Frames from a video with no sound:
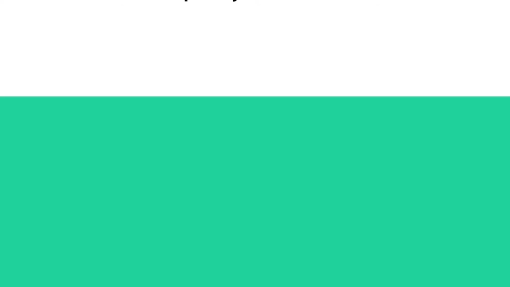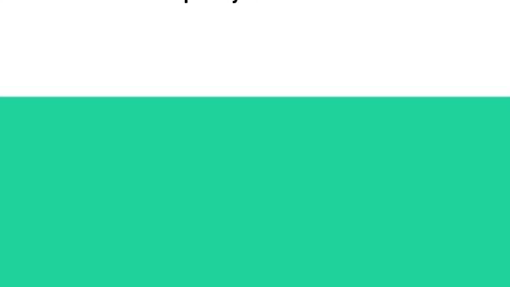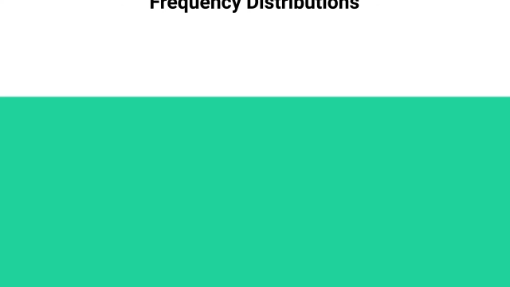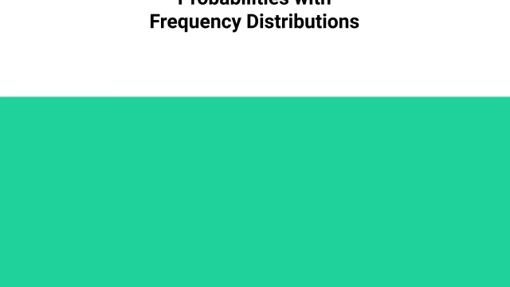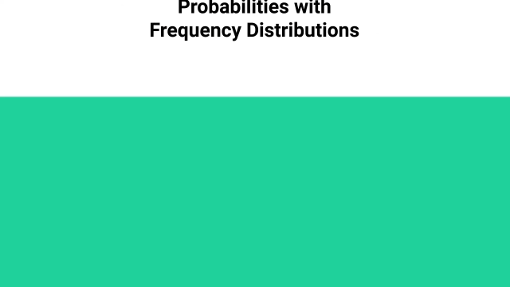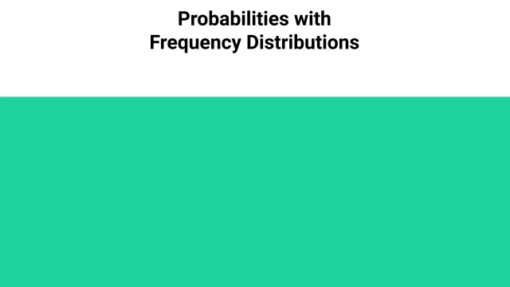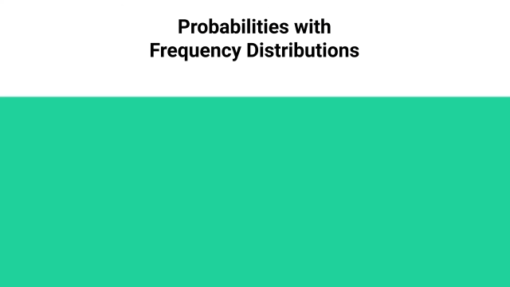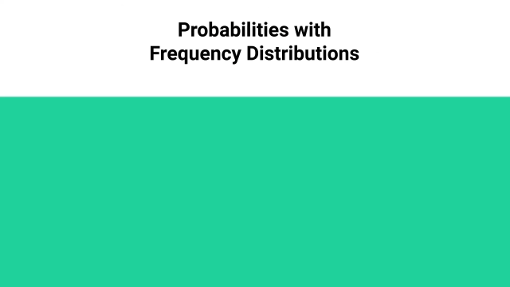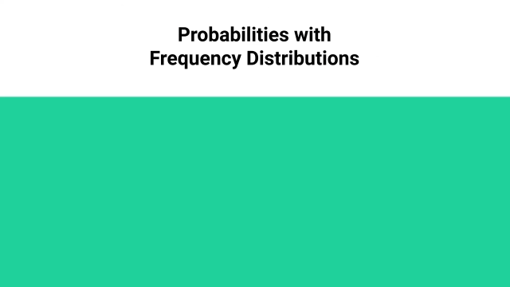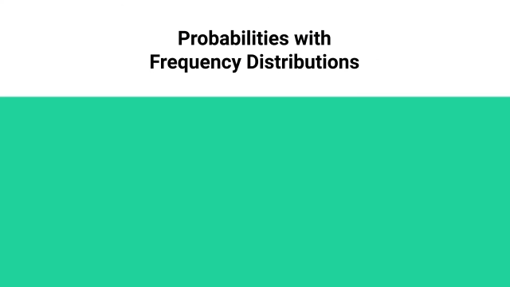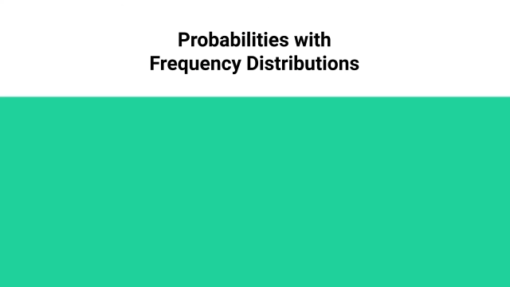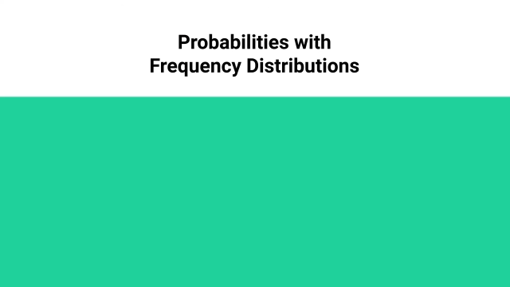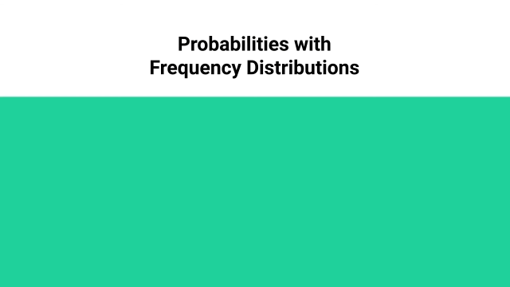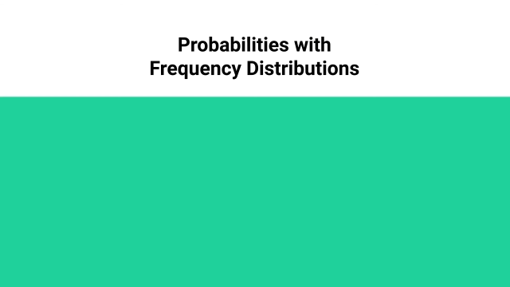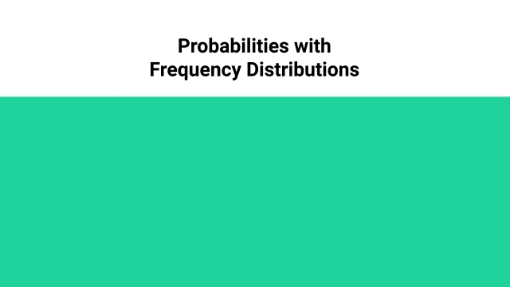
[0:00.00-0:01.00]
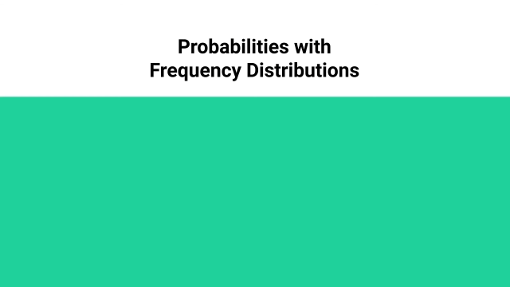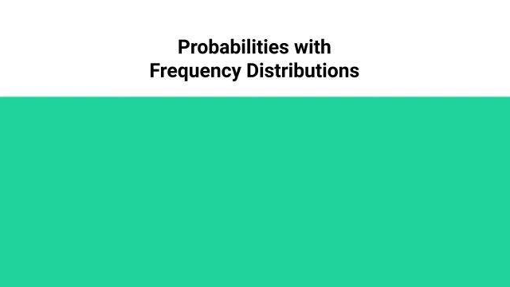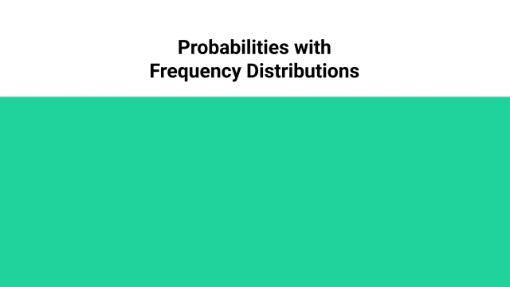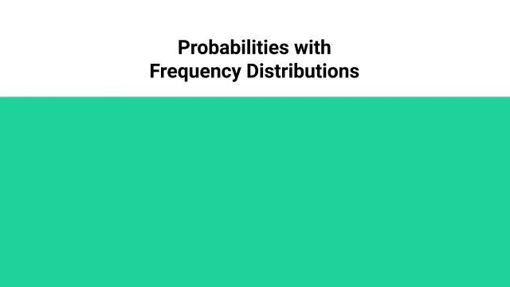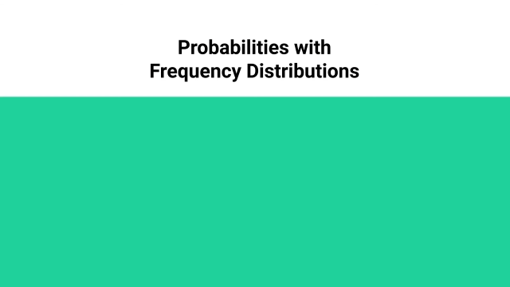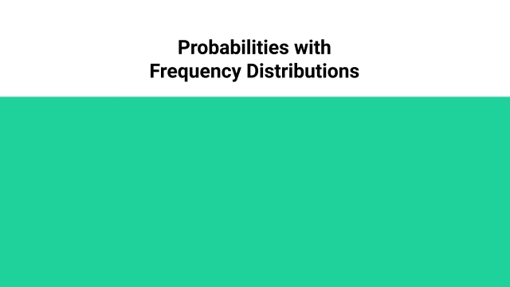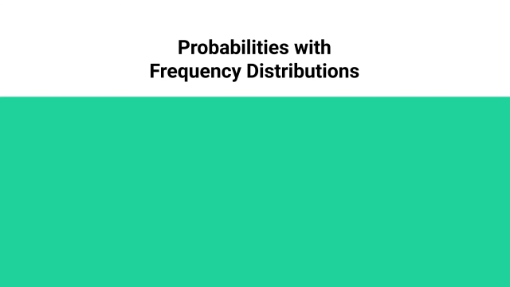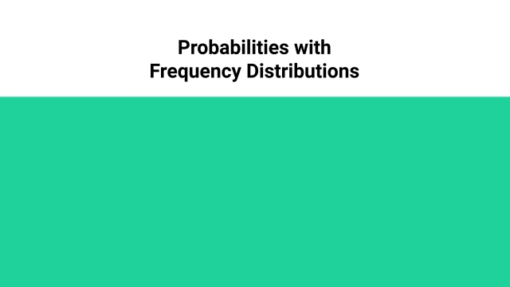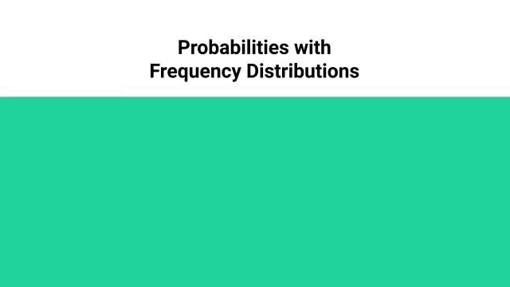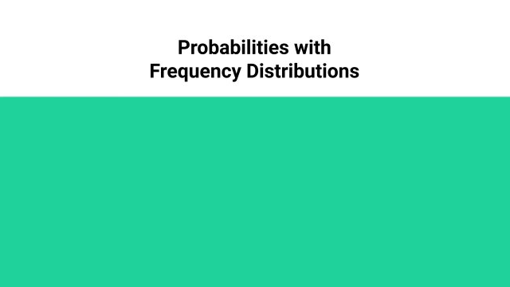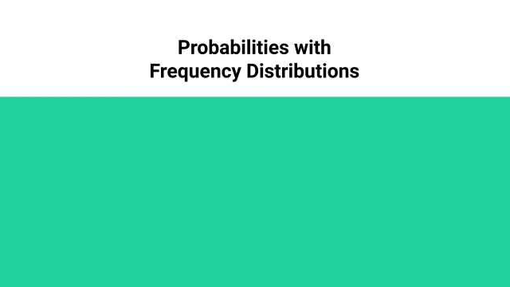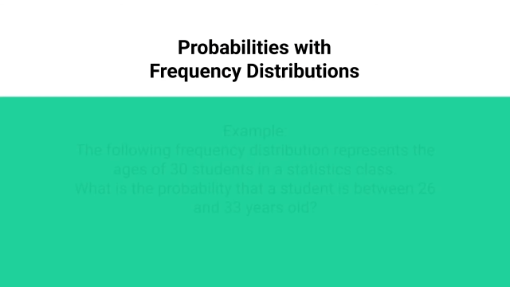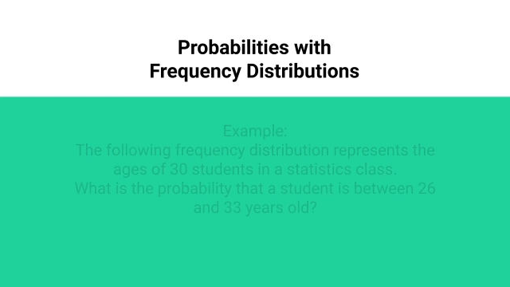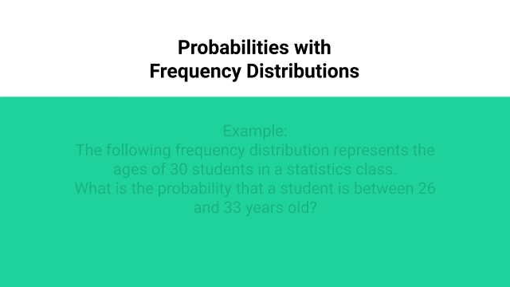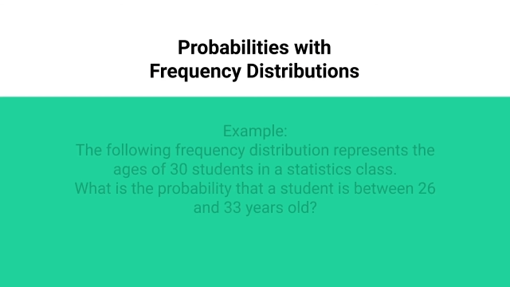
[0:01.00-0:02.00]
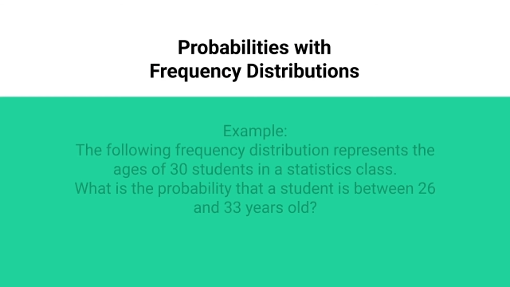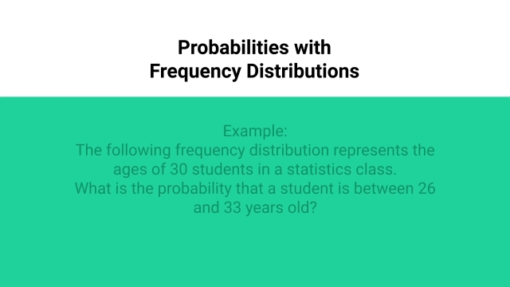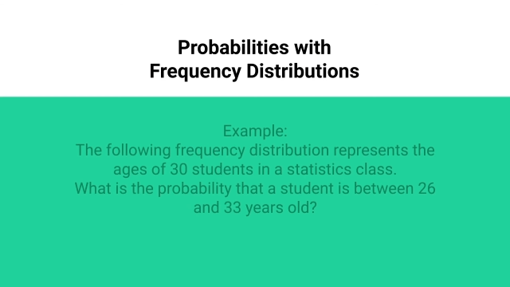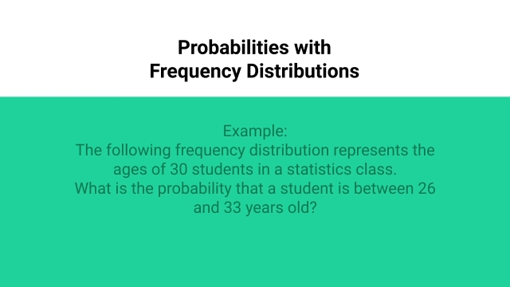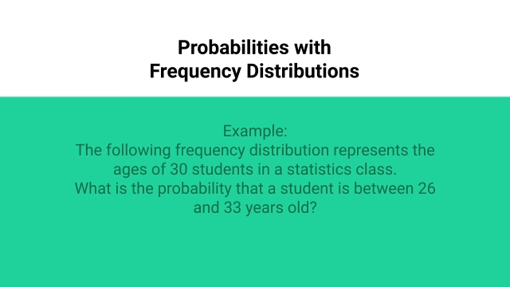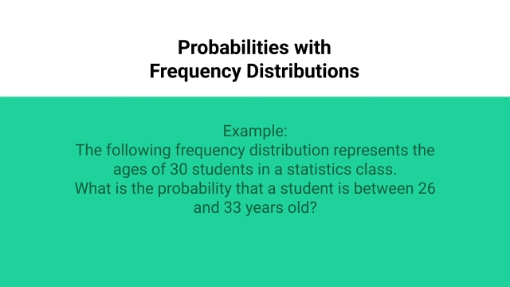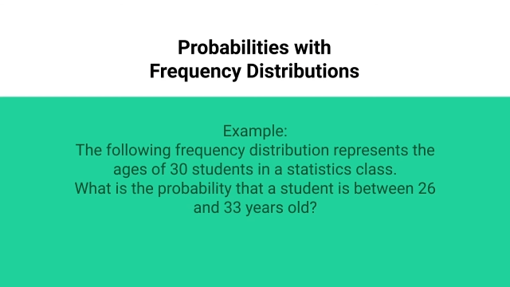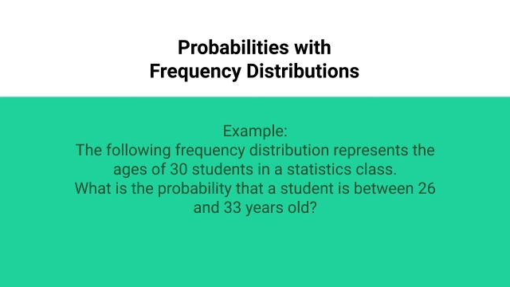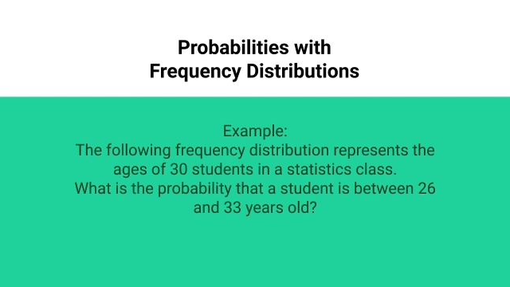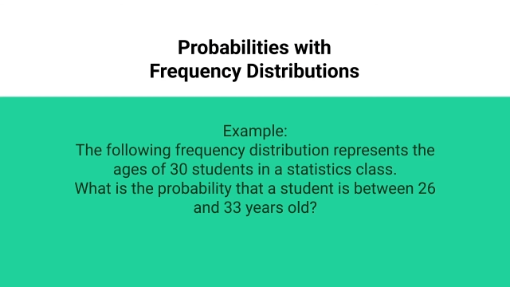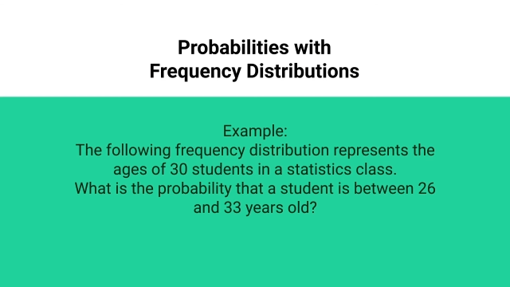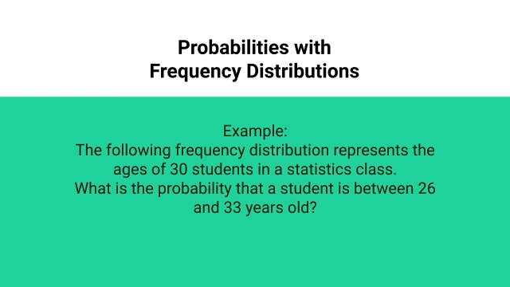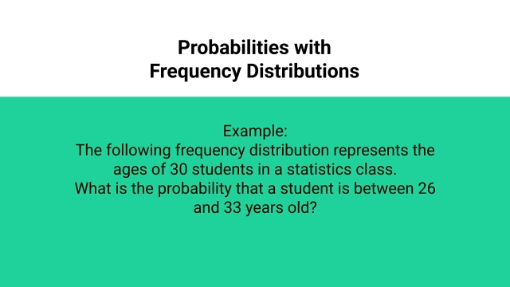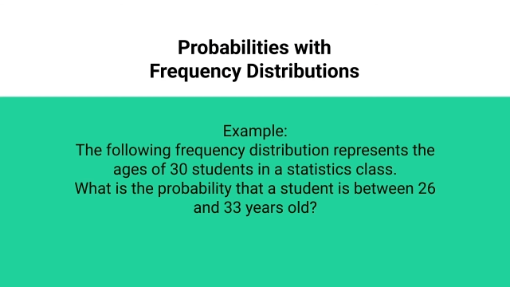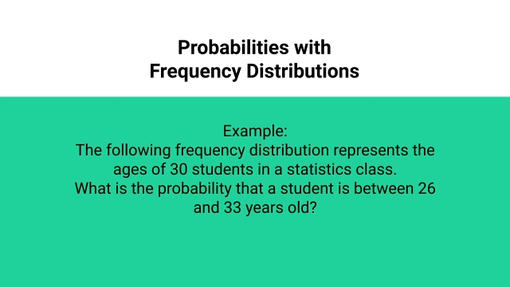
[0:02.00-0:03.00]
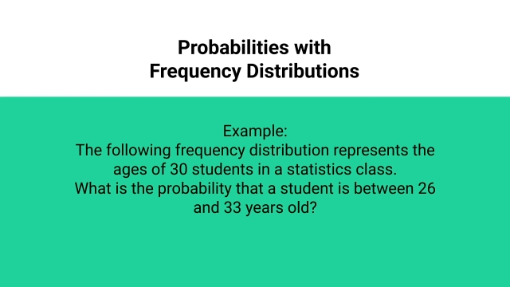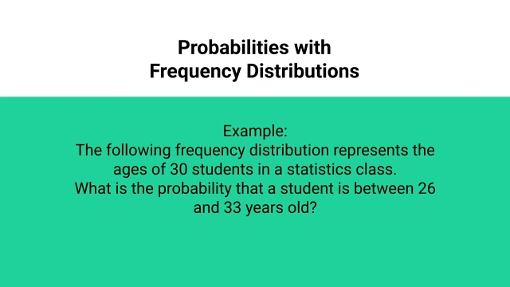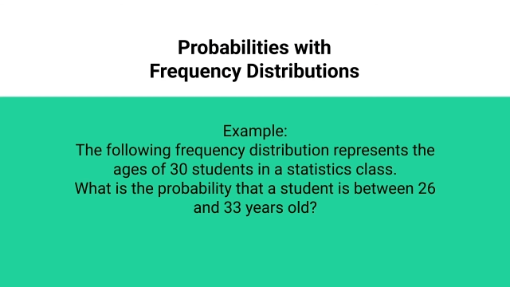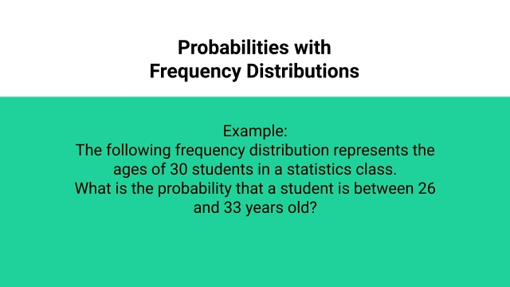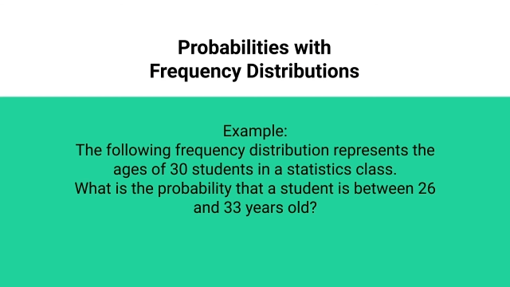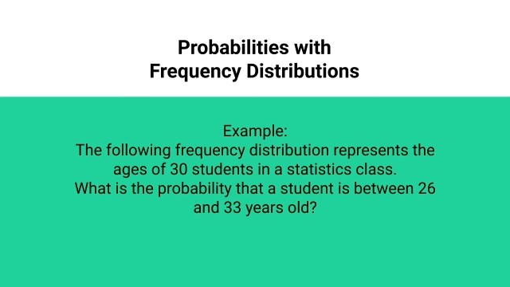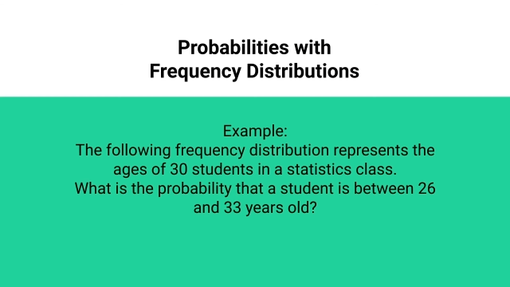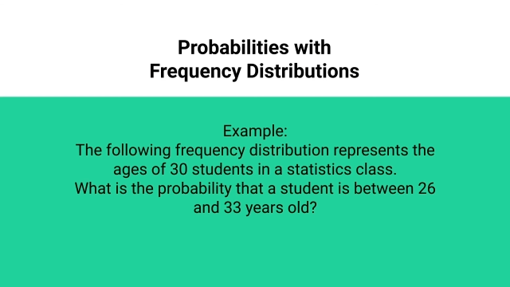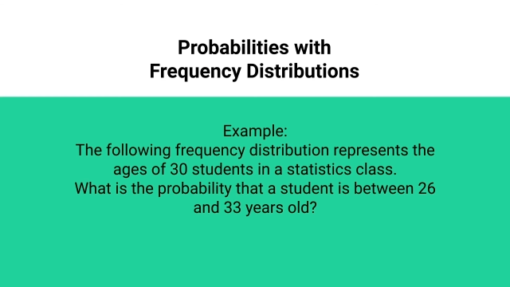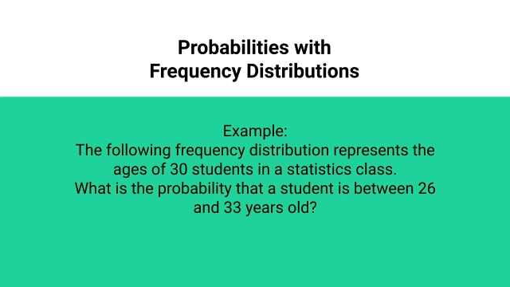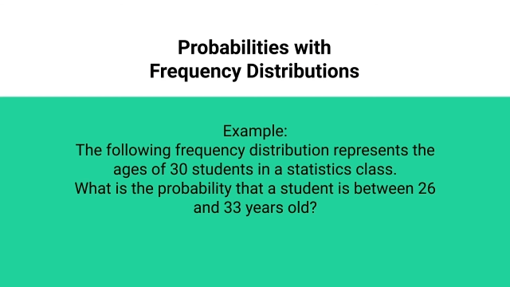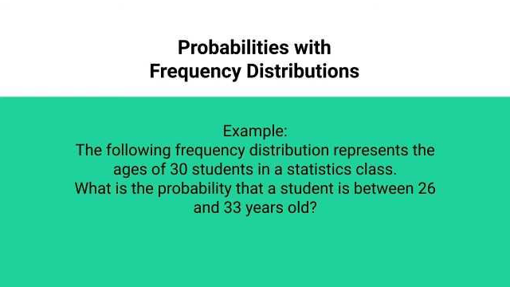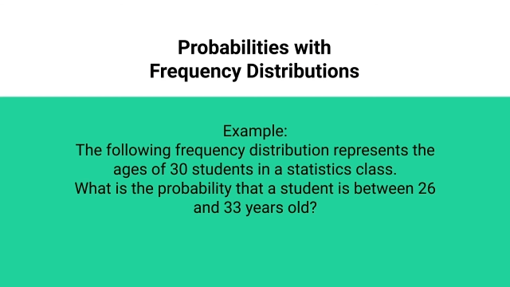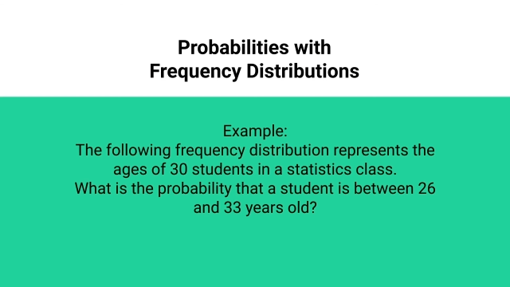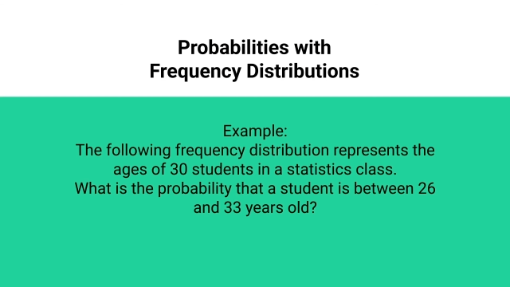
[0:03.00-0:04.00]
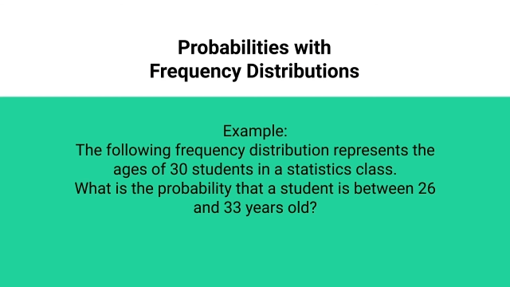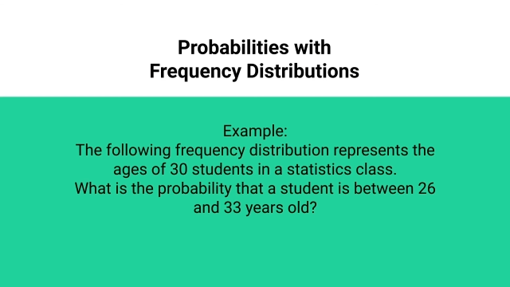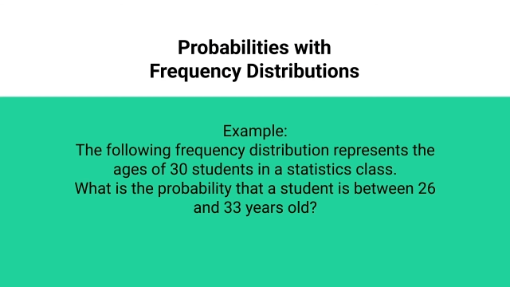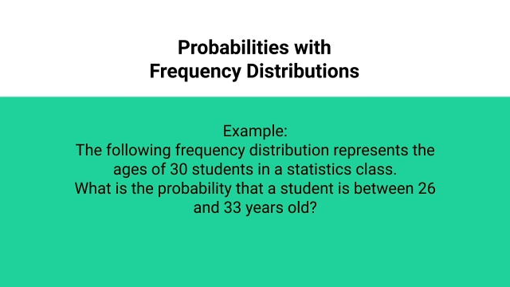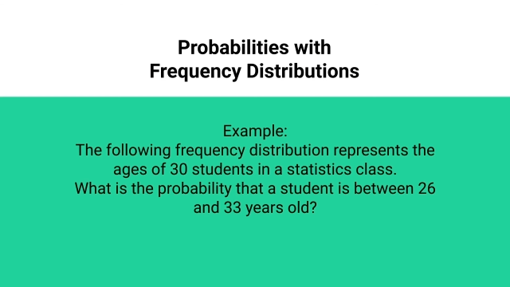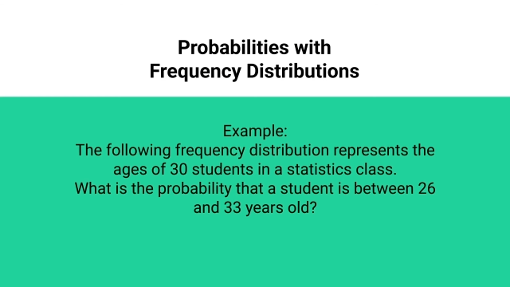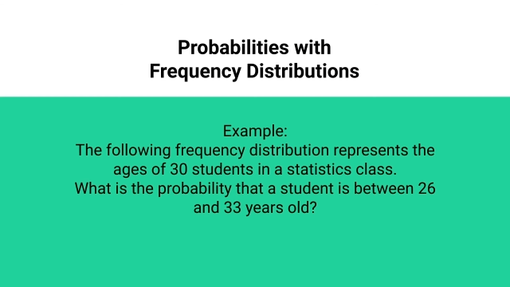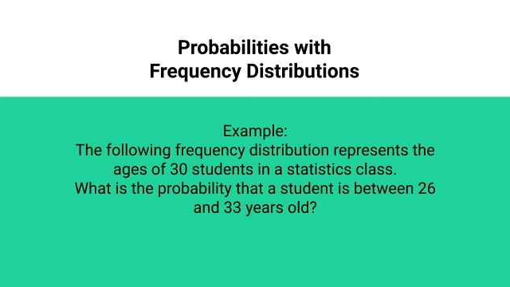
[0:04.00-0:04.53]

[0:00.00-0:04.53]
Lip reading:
[unreadable: no face in view]